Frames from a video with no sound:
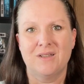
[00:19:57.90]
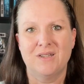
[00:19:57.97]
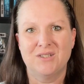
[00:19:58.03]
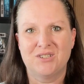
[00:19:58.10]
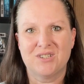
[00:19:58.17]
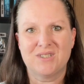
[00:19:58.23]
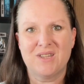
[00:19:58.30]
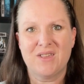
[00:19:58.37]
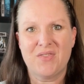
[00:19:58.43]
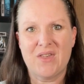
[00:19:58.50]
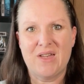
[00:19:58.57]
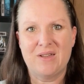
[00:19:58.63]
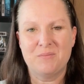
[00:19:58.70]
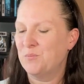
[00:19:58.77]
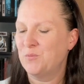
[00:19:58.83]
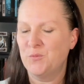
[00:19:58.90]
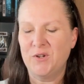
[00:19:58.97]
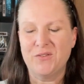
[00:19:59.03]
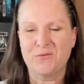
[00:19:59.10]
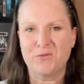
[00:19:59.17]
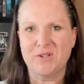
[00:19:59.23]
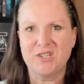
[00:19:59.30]
And just like that,
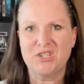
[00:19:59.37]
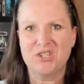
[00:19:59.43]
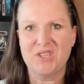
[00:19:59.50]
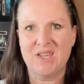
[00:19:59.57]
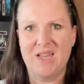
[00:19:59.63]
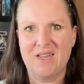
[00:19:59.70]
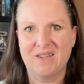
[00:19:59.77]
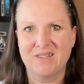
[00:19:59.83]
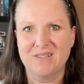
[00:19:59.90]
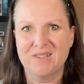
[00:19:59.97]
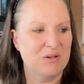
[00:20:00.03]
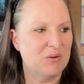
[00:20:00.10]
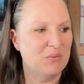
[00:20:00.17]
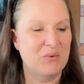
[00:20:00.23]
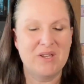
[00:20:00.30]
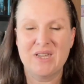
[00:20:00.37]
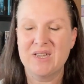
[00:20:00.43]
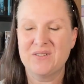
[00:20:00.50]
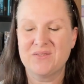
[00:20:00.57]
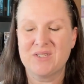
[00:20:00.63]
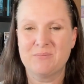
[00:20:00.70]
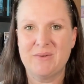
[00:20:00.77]
we've reached the end. We
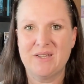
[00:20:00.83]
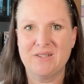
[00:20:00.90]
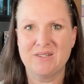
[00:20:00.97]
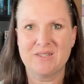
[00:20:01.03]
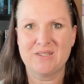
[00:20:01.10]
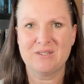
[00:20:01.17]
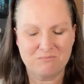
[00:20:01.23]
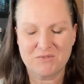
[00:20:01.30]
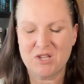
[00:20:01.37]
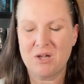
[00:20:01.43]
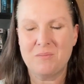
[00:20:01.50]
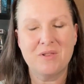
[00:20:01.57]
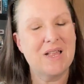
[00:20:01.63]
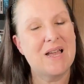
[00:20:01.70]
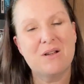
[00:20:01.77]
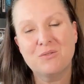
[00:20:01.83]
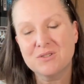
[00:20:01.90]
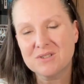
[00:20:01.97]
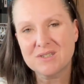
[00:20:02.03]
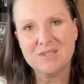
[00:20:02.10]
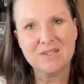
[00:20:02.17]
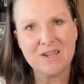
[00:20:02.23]
have spent a couple
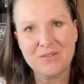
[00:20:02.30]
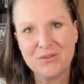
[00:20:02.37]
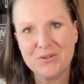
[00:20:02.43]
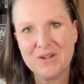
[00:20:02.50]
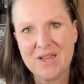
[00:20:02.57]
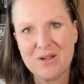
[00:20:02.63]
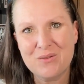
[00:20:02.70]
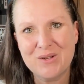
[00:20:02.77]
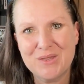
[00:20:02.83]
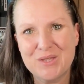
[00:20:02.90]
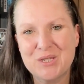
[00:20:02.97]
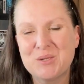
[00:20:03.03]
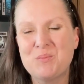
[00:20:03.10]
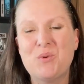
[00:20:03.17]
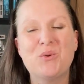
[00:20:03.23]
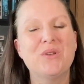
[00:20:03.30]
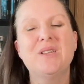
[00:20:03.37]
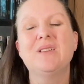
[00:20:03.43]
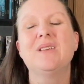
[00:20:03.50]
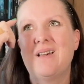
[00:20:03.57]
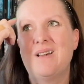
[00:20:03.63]
hours together now at this point.